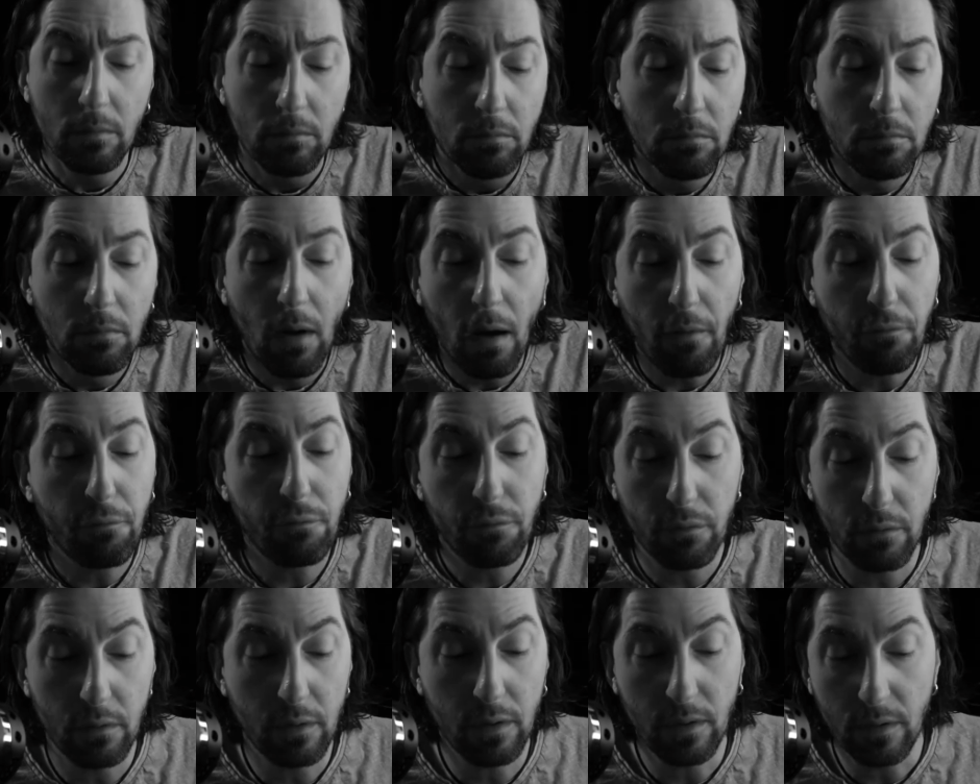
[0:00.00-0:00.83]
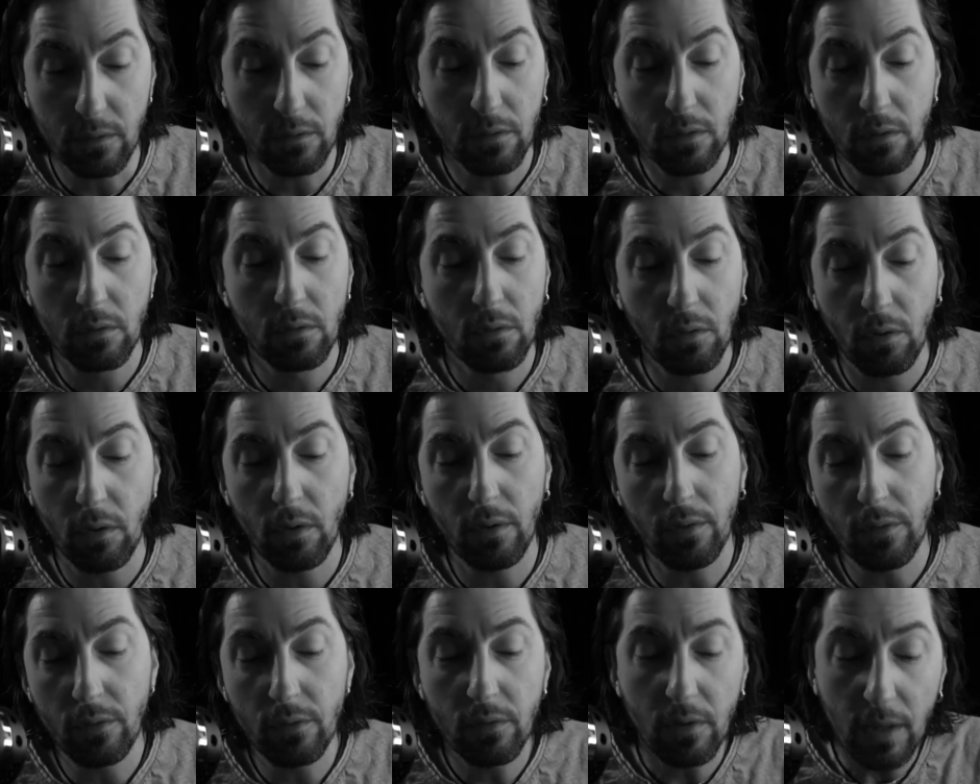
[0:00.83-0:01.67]
muffling the
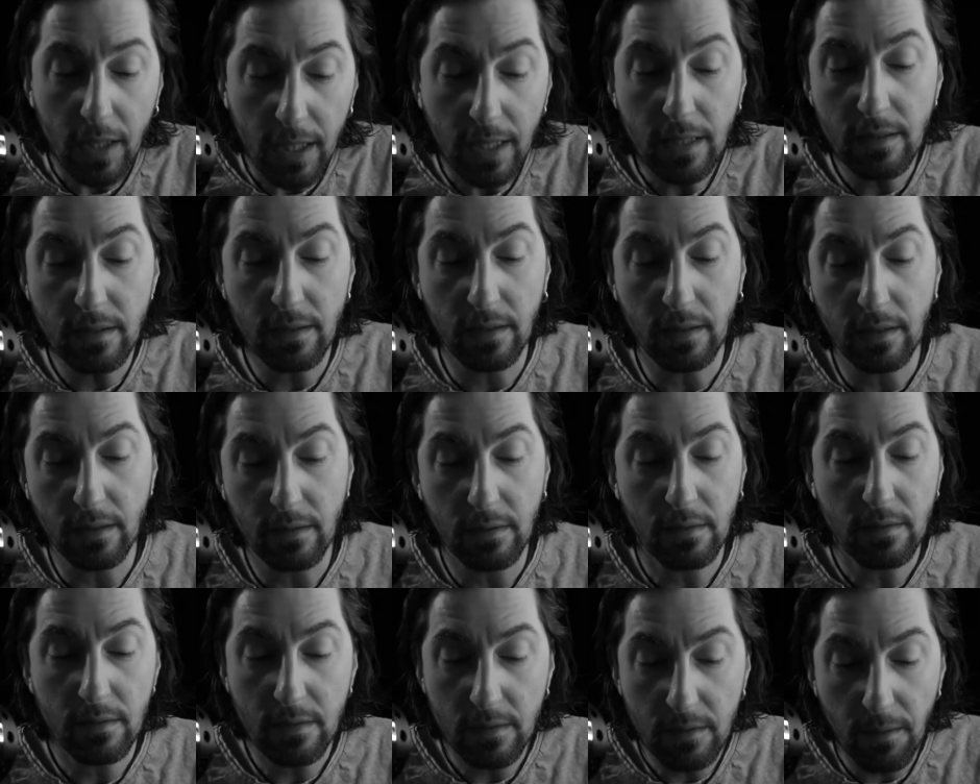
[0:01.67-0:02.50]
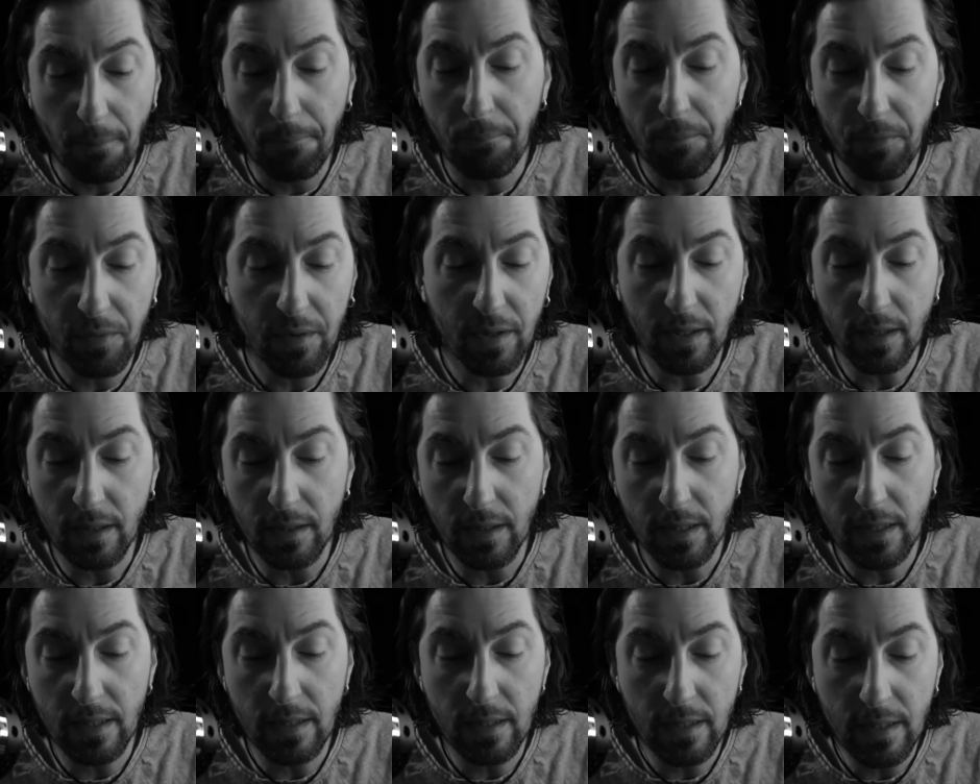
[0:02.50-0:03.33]
noise, hinting something
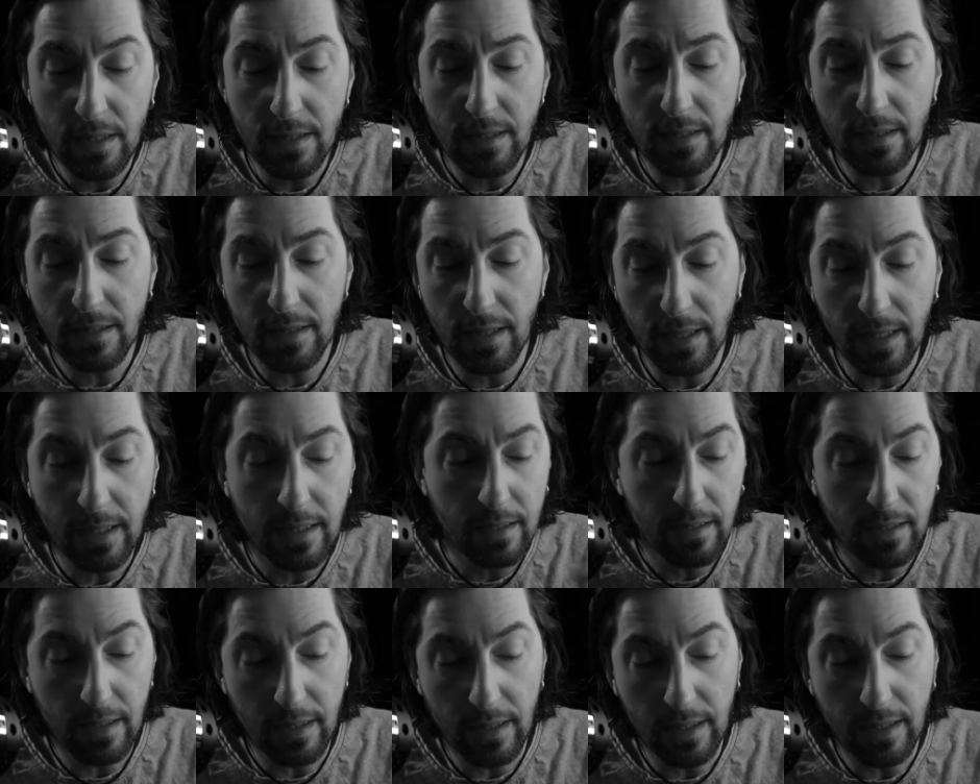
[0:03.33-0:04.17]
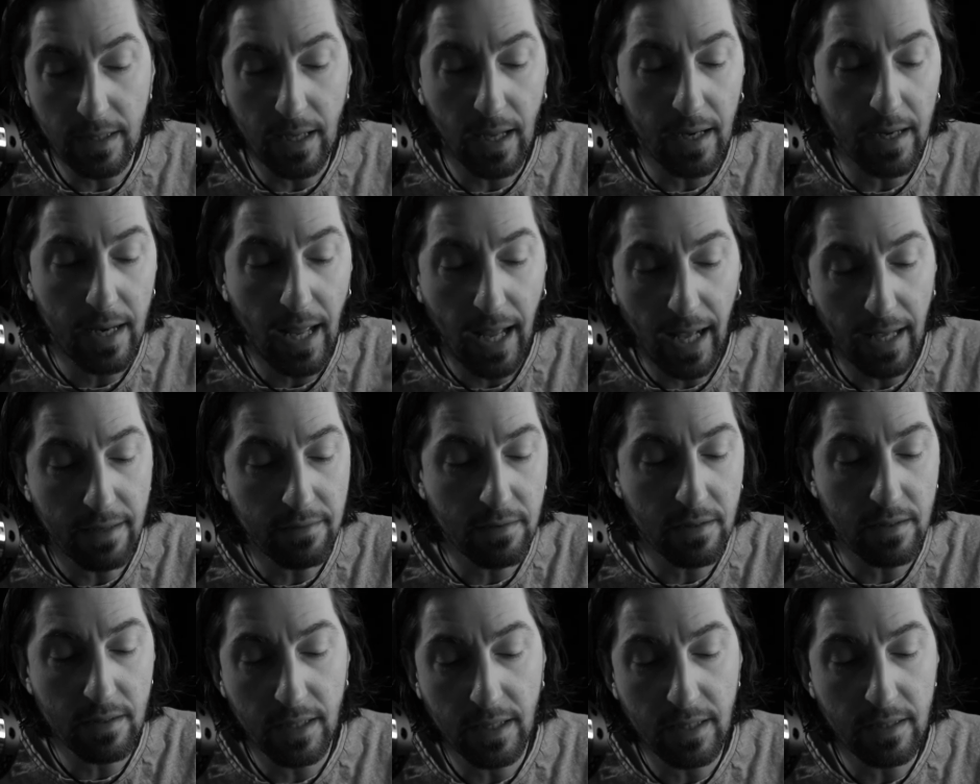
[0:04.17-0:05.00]
indistinctly and
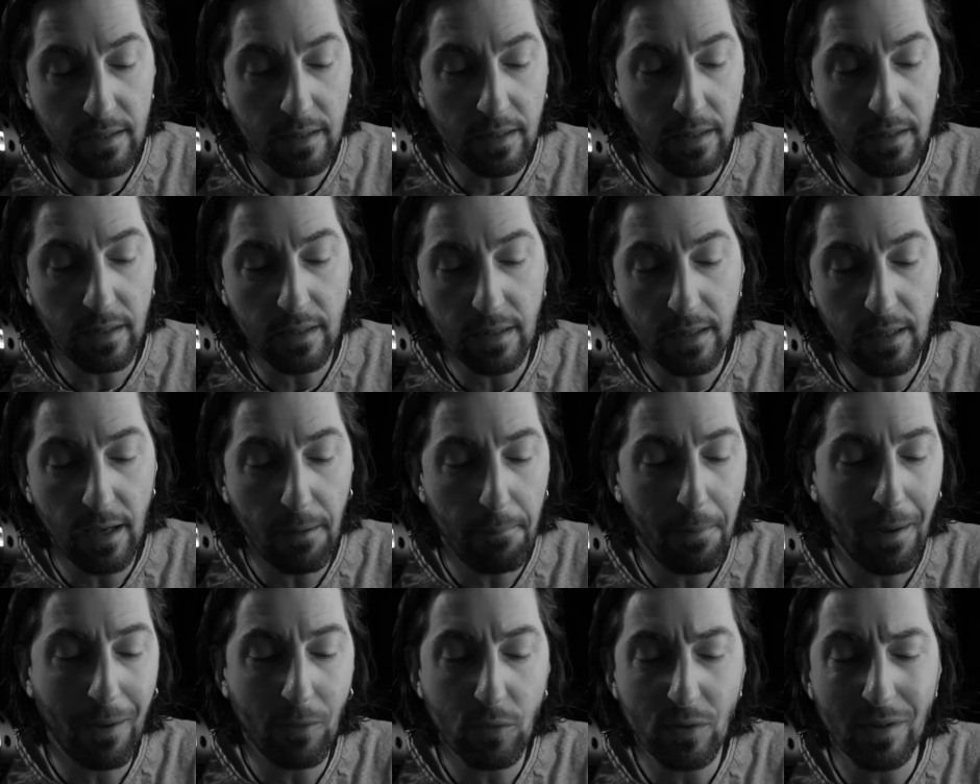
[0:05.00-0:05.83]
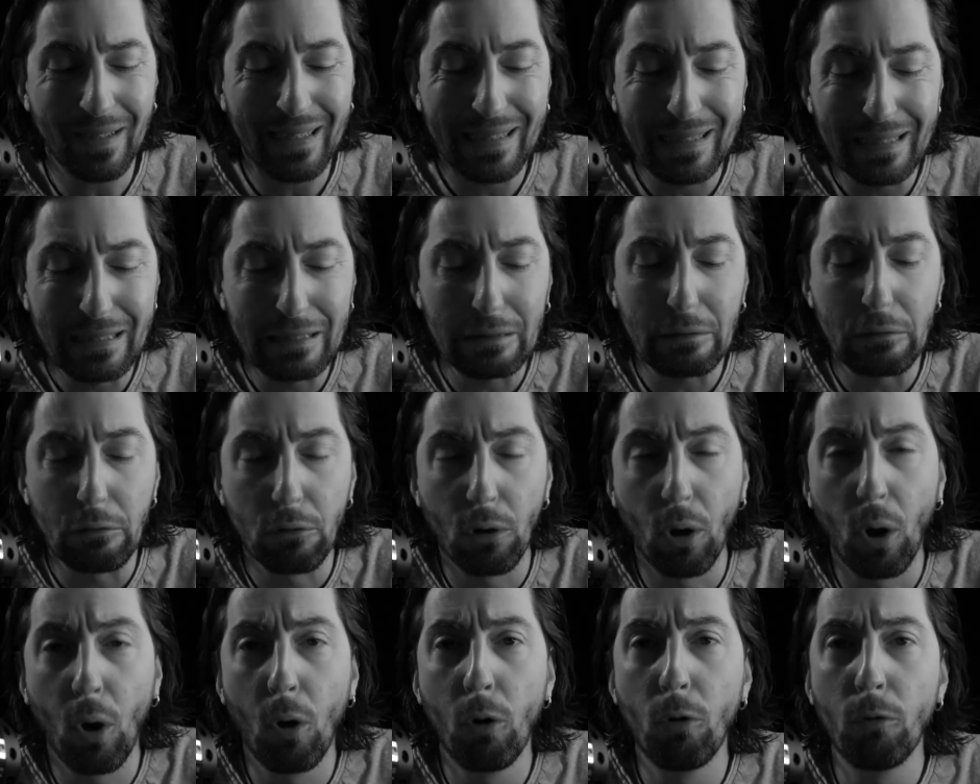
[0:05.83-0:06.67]
hesitatingly about a
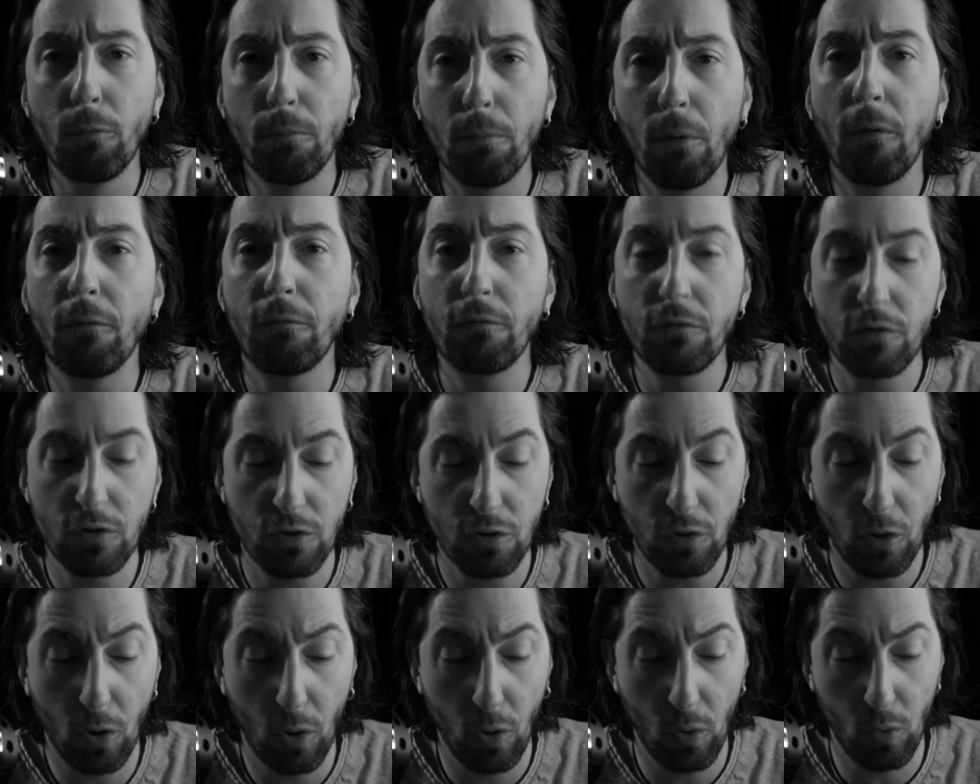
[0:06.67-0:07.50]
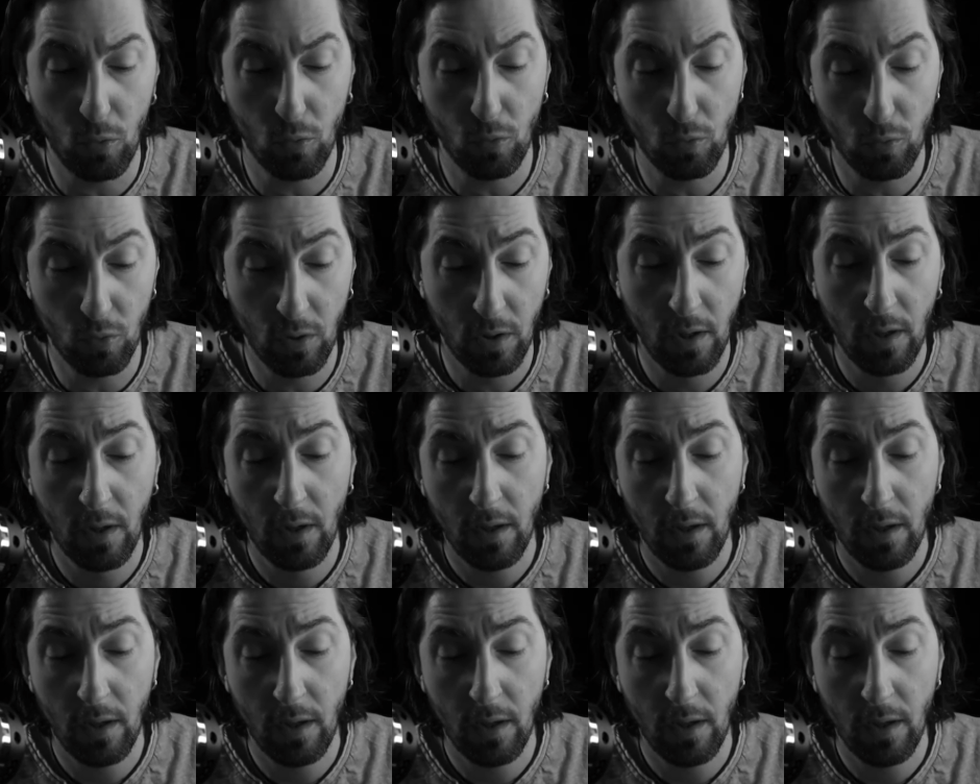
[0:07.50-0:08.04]
globe of tow